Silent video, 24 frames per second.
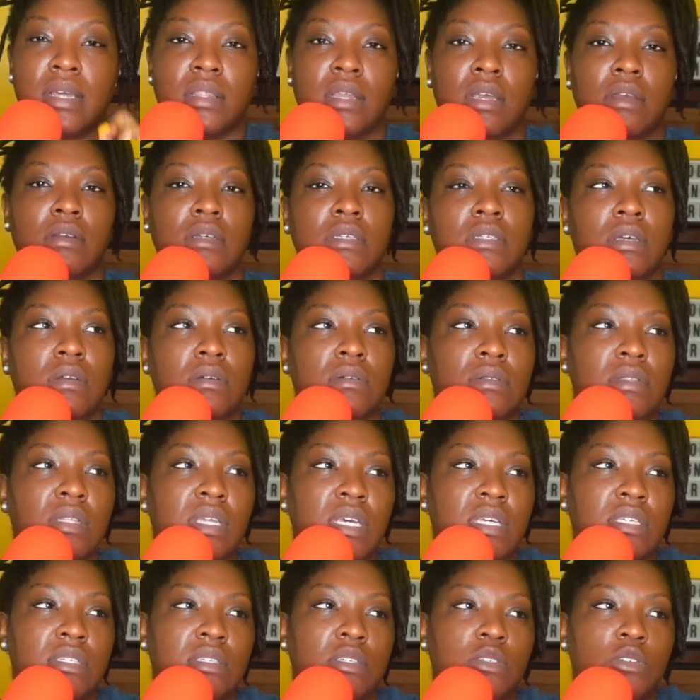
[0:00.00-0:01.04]
And there are certain
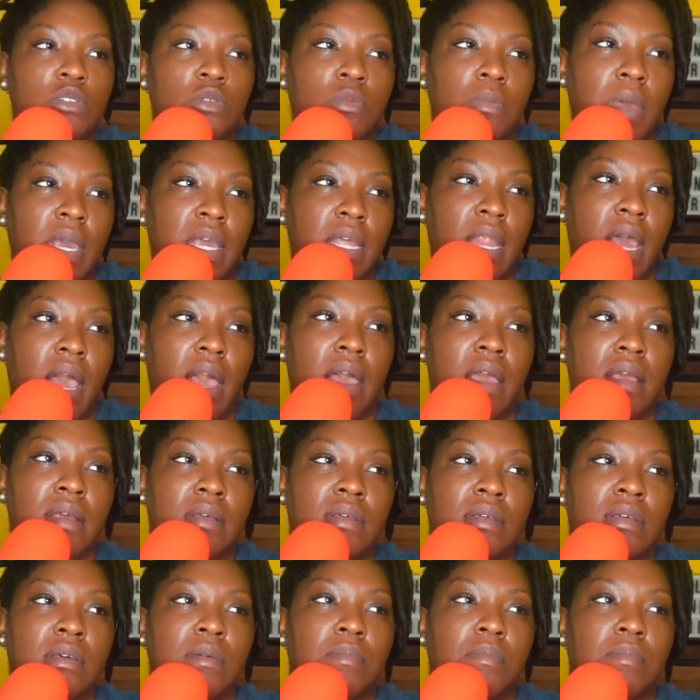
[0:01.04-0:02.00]
things that you may not